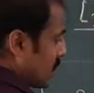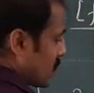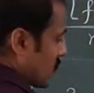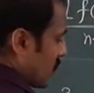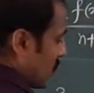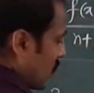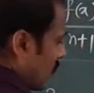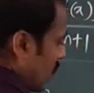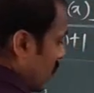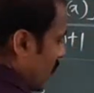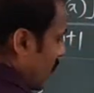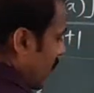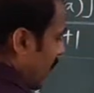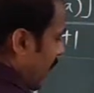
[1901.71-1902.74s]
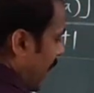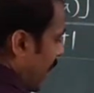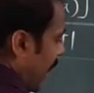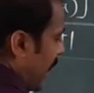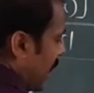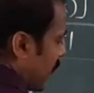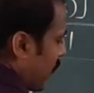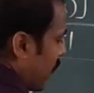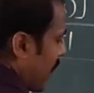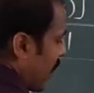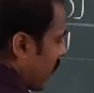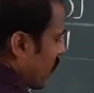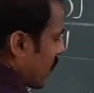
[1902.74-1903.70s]
so add
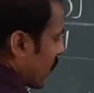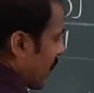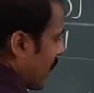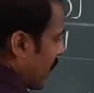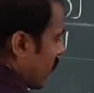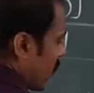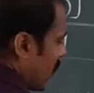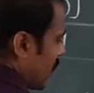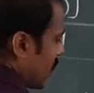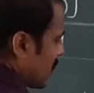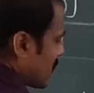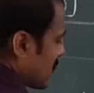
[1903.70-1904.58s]
power by 1,